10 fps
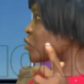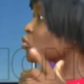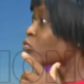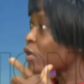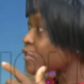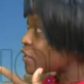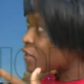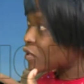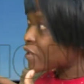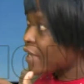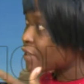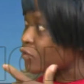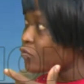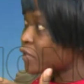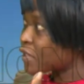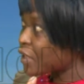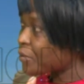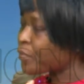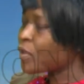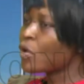what the society will say.
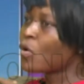say